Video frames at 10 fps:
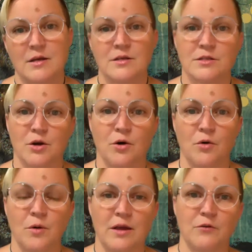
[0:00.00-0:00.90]

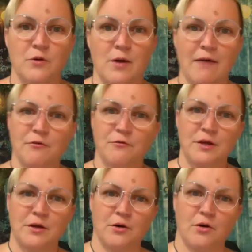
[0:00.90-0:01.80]
So if you have a
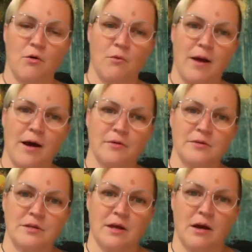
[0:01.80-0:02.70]
fear
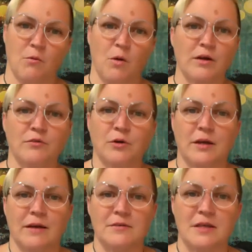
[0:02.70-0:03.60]
around one of your
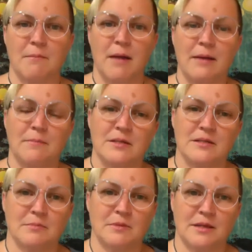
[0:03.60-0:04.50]
gifts that might be
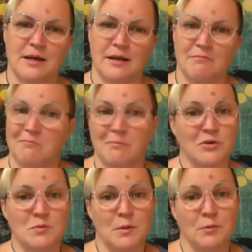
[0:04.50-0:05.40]
something that
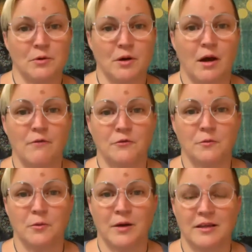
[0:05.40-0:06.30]
most people are
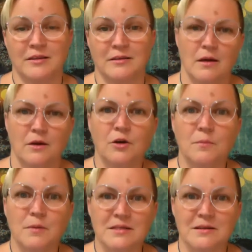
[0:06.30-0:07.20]
uncomfortable with, could
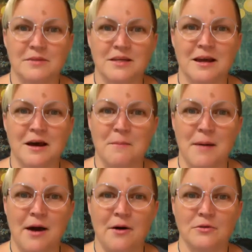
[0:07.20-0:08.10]
be something
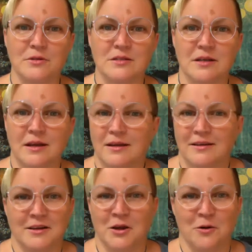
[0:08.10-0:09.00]
about
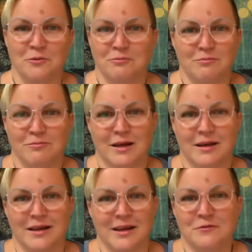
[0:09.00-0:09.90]
you know a
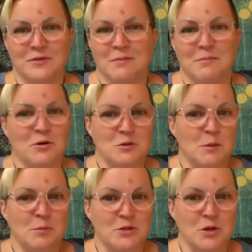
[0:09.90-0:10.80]
gift that most
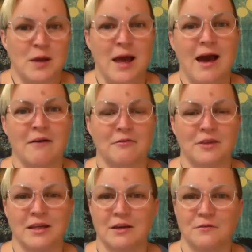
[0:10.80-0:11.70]
people don't have
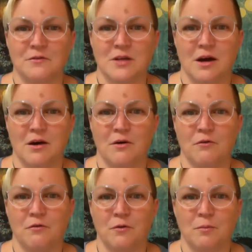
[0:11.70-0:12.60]
the gift of
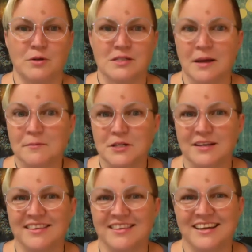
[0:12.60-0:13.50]
perception
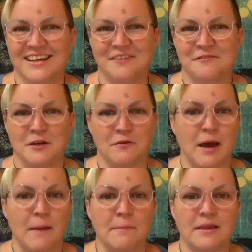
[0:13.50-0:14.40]
the gift of
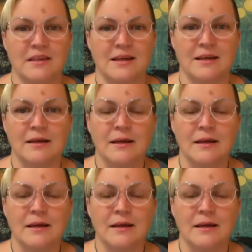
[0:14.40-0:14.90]
empathy